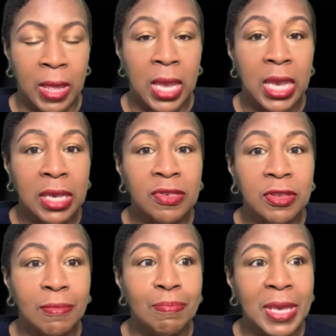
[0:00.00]
is to
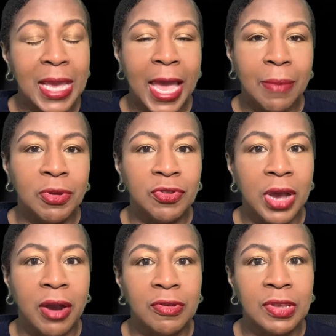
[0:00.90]
be able to
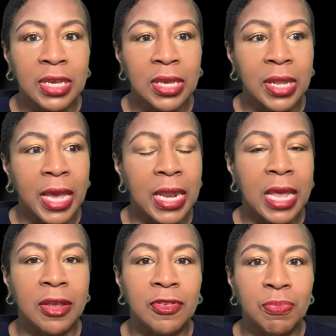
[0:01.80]
articulate and
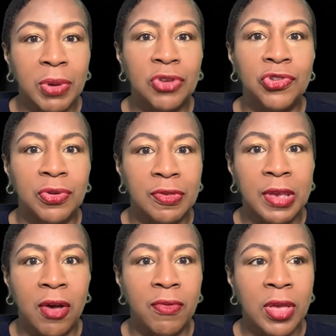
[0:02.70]
express
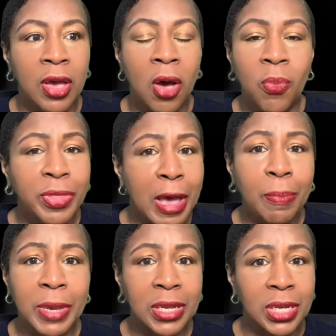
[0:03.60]
yourself without
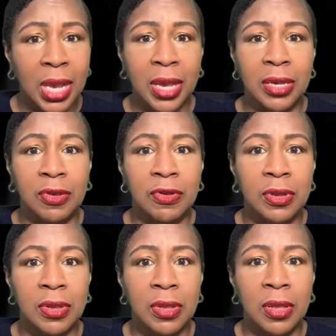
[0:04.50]
being judged,
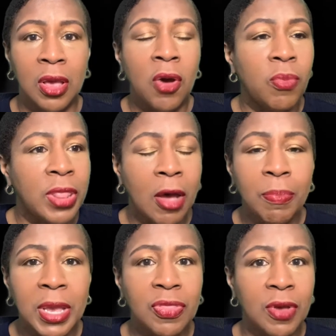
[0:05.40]
without
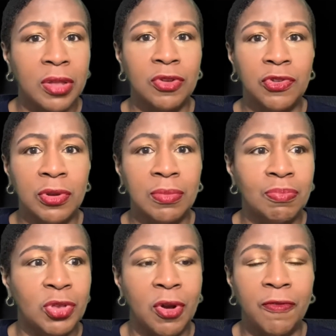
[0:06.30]
being thought that
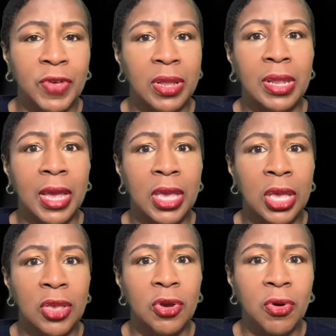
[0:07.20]
you're feeling like
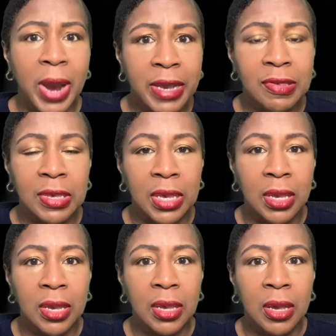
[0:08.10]
you're crazy,
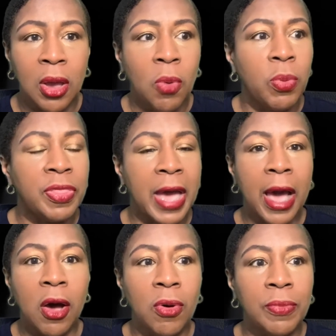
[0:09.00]

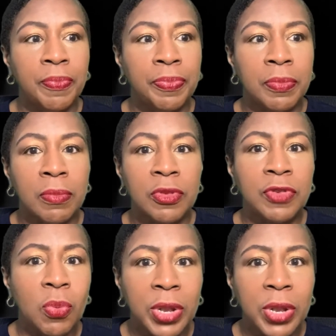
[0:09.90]
without someone